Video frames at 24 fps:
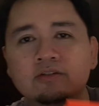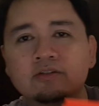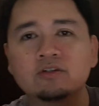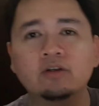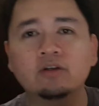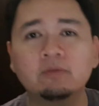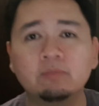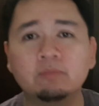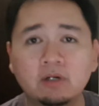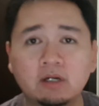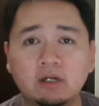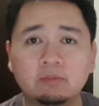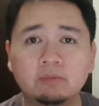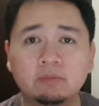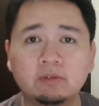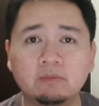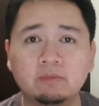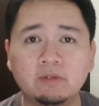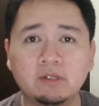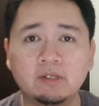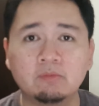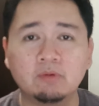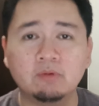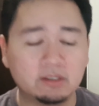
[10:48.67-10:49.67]
So you're
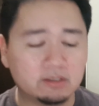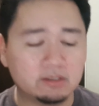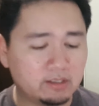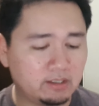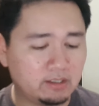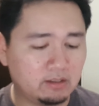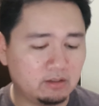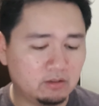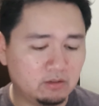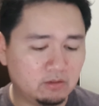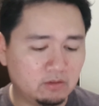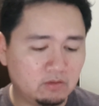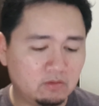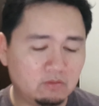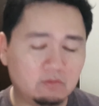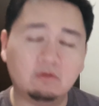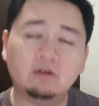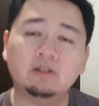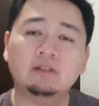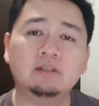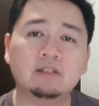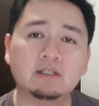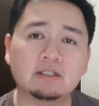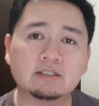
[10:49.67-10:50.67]
probably wondering,
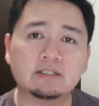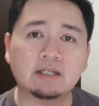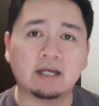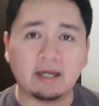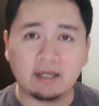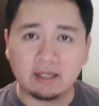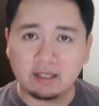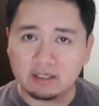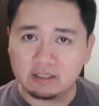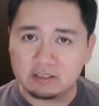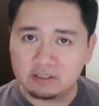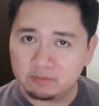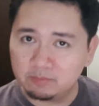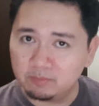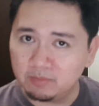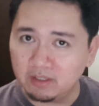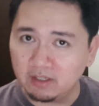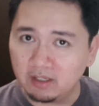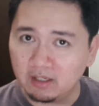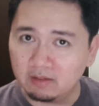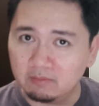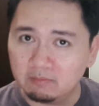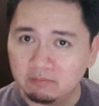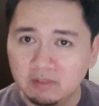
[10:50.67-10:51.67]
what does
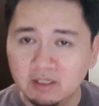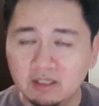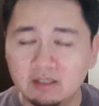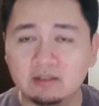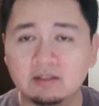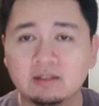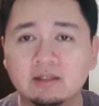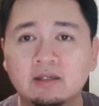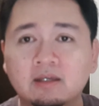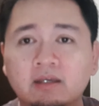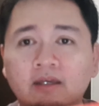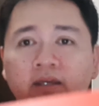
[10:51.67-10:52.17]
ISPA mean?